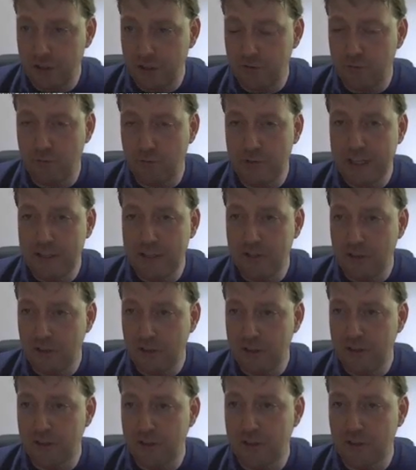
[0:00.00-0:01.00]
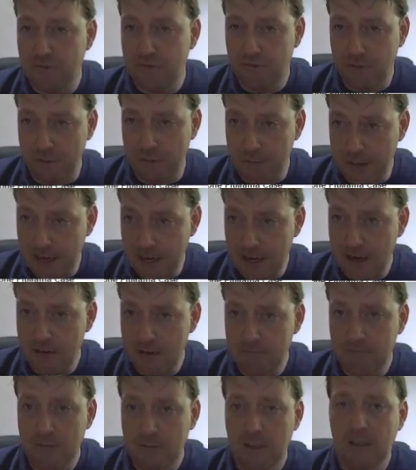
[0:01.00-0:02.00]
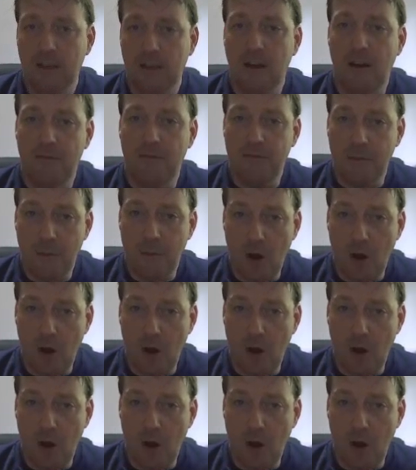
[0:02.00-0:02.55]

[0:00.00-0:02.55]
research from there, from